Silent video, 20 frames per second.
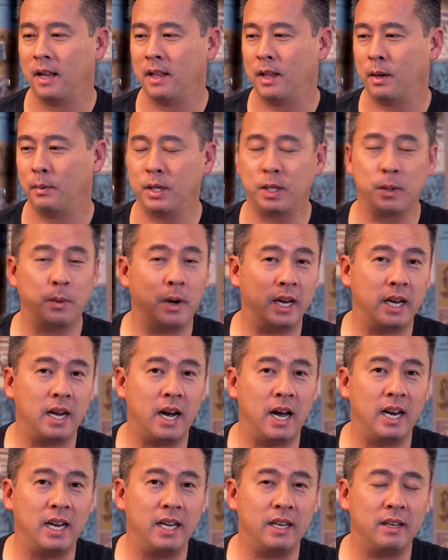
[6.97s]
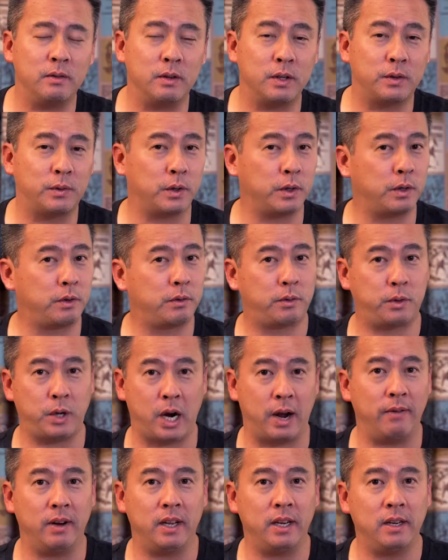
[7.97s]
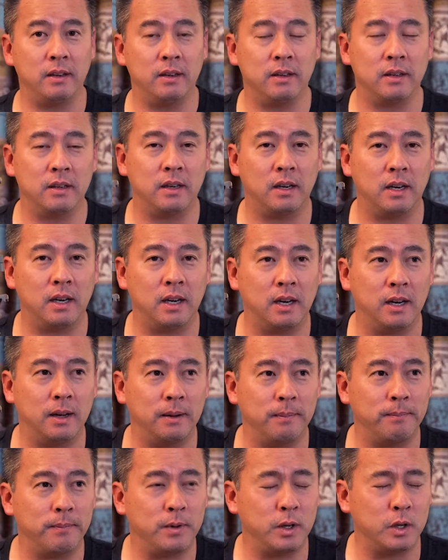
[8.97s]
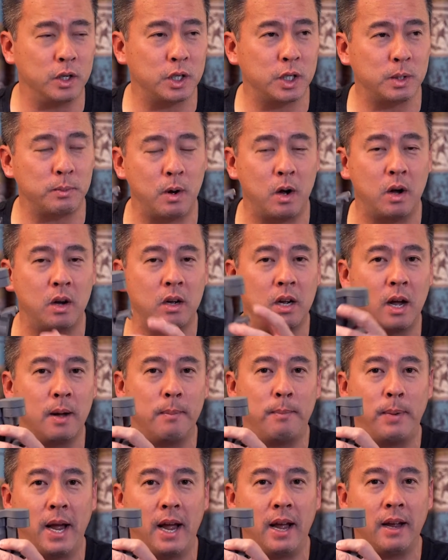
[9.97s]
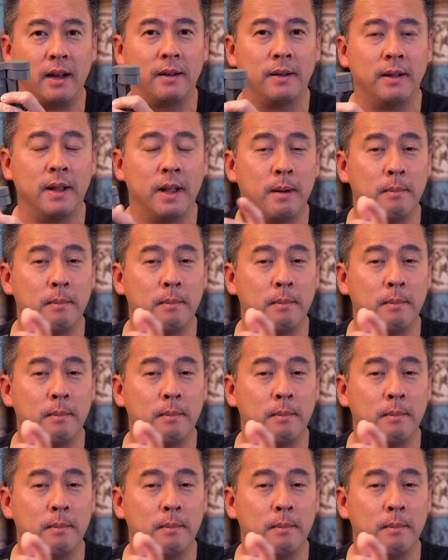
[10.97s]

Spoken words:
The reason why I got it was for traveling. Small, compact.